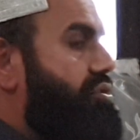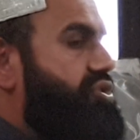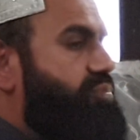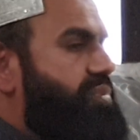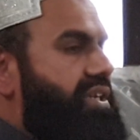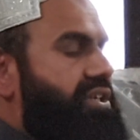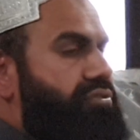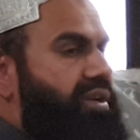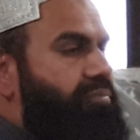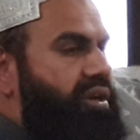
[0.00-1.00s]
speak to
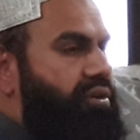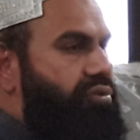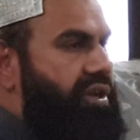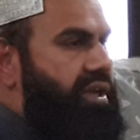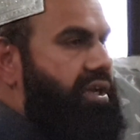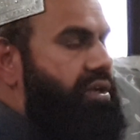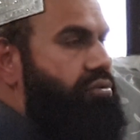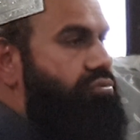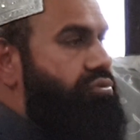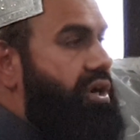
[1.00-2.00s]
them loudly.
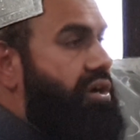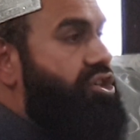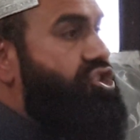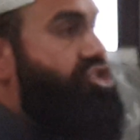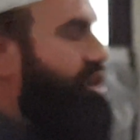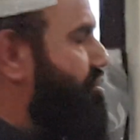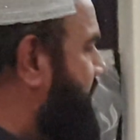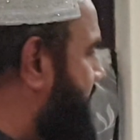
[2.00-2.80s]
Do not shout at